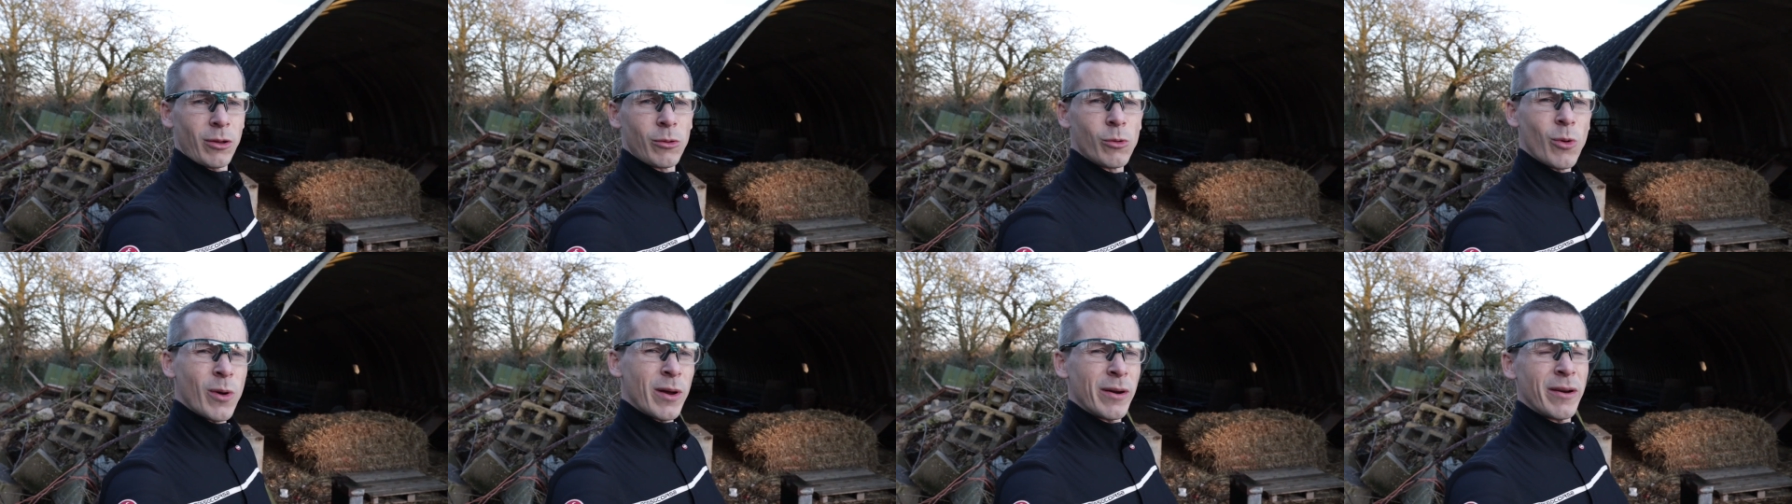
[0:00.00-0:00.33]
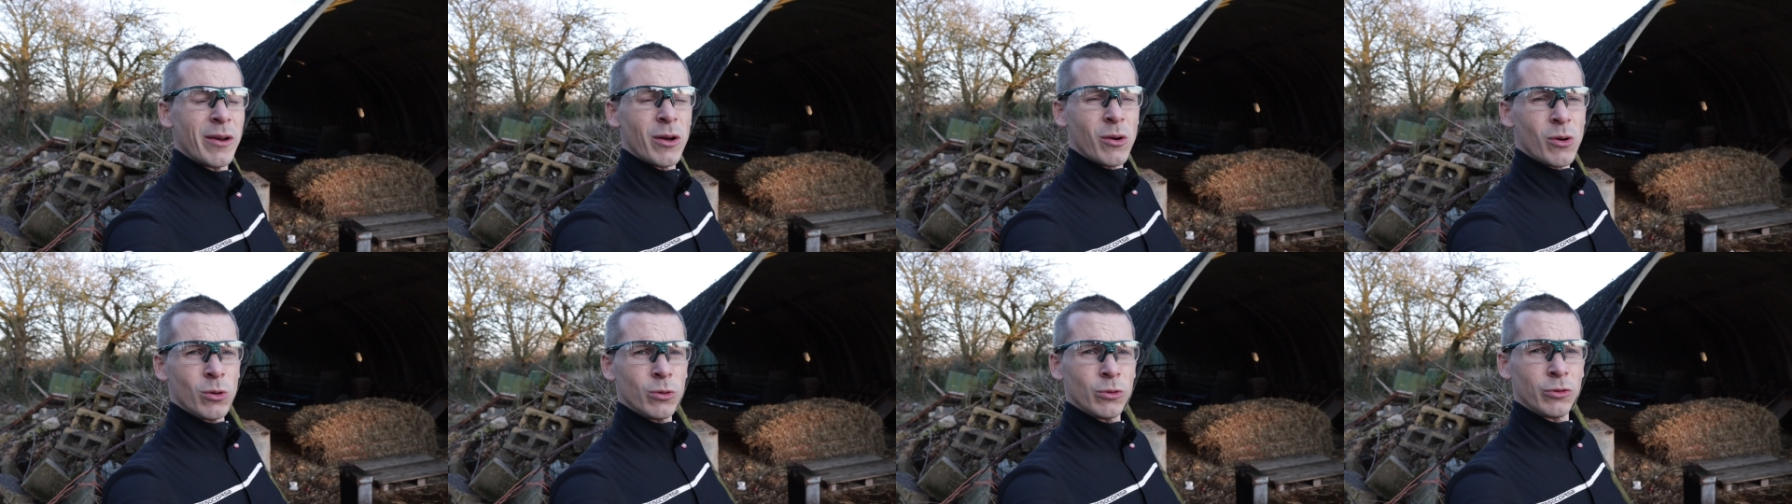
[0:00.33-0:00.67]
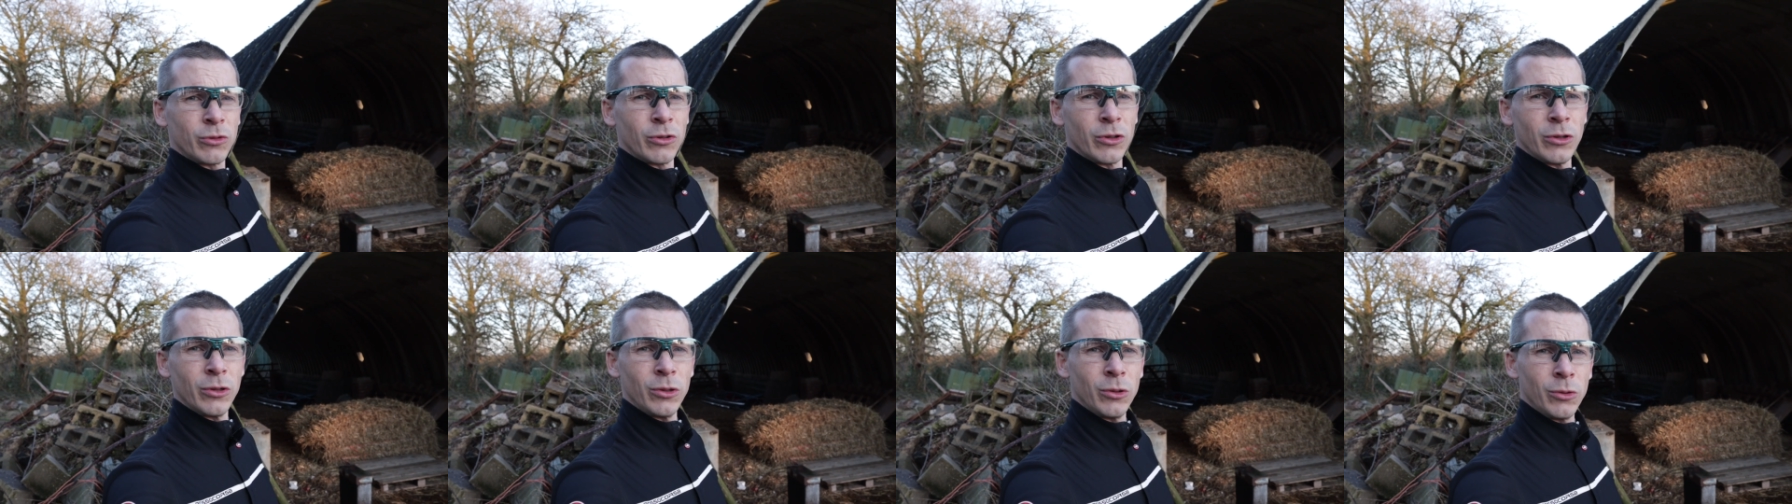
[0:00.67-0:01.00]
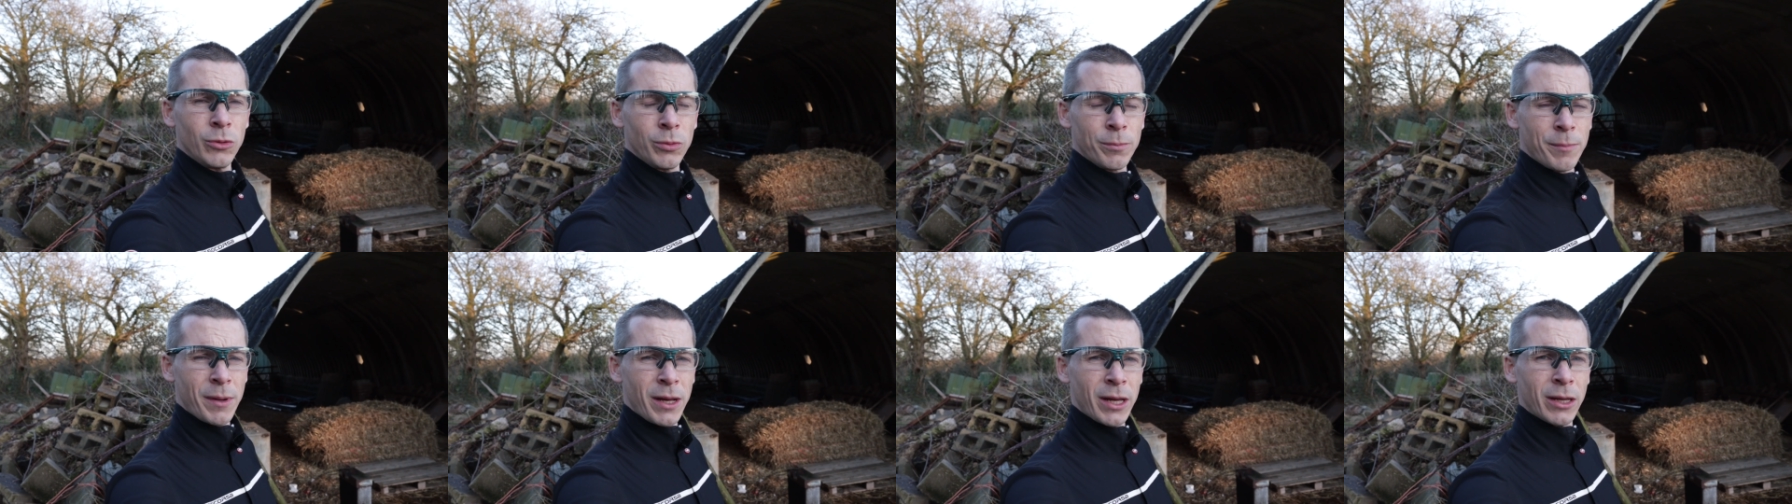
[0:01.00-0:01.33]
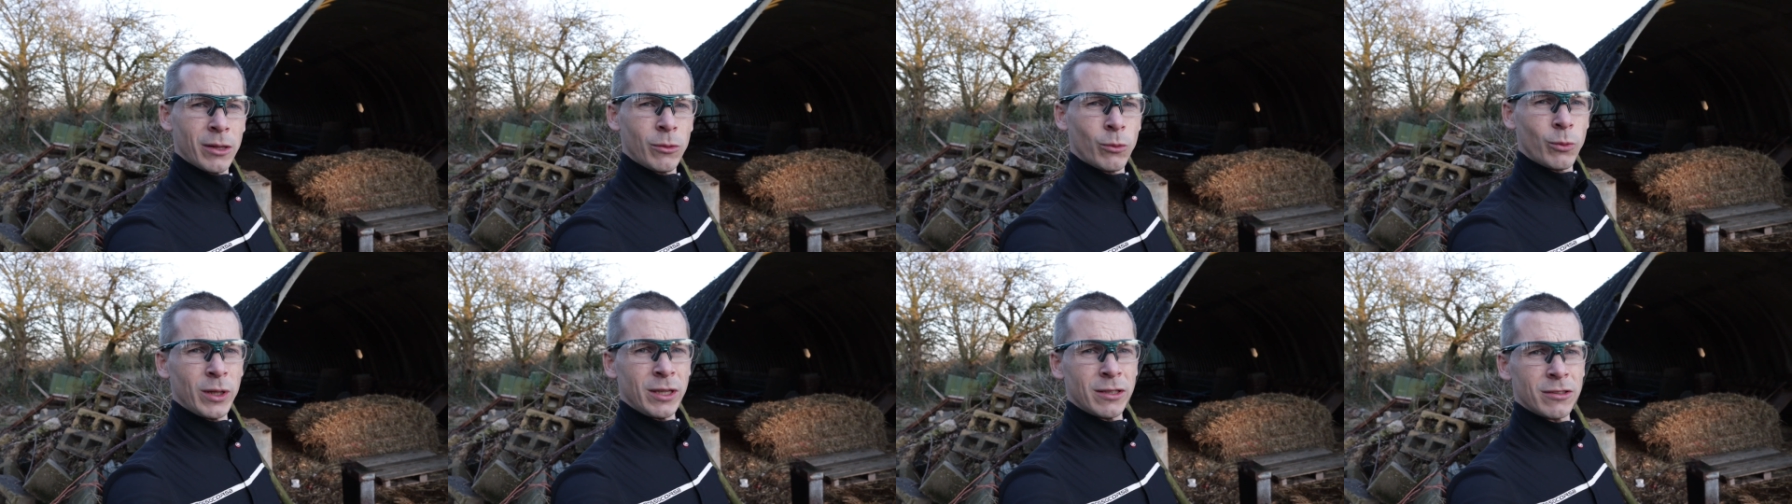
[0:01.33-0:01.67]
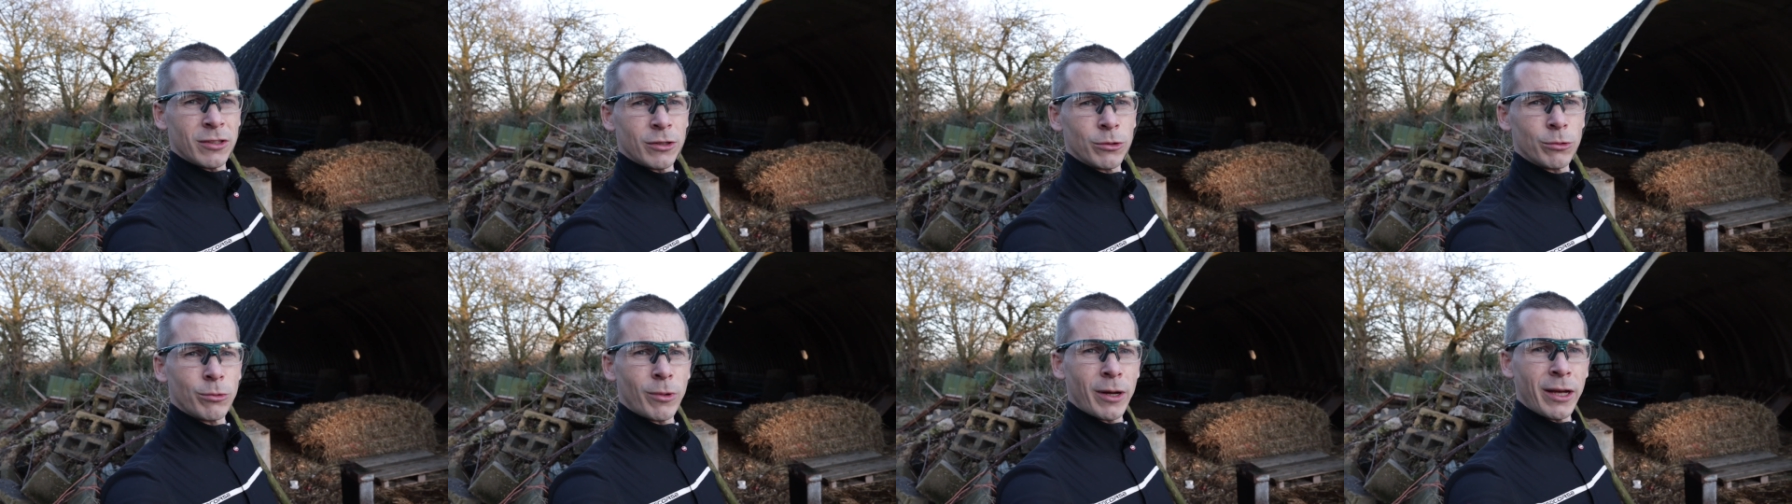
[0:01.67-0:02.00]
So I'll wear it all through my
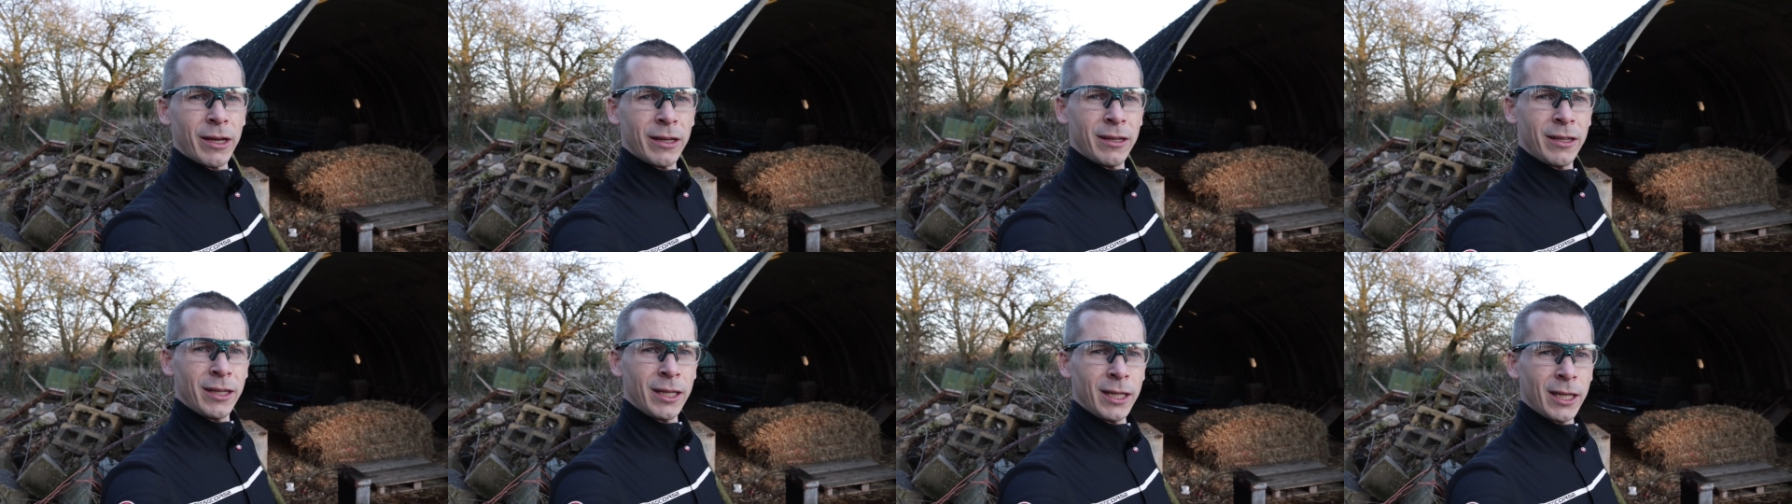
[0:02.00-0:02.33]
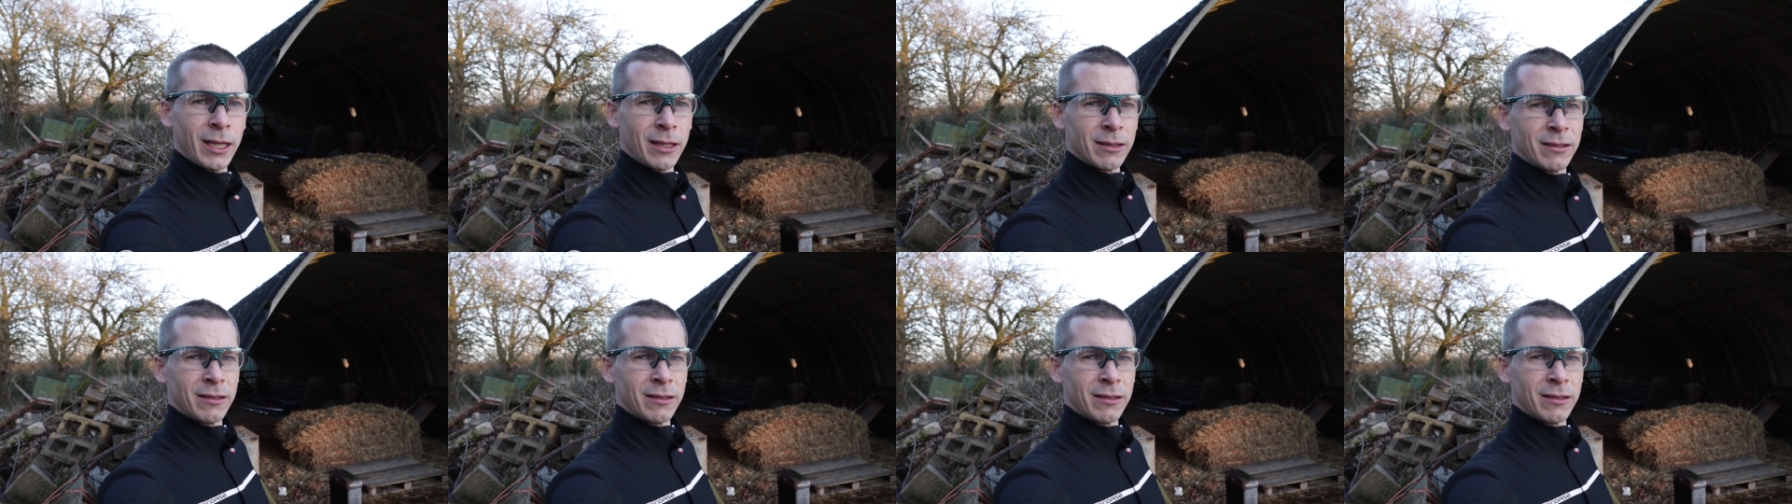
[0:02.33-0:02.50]
winter riding.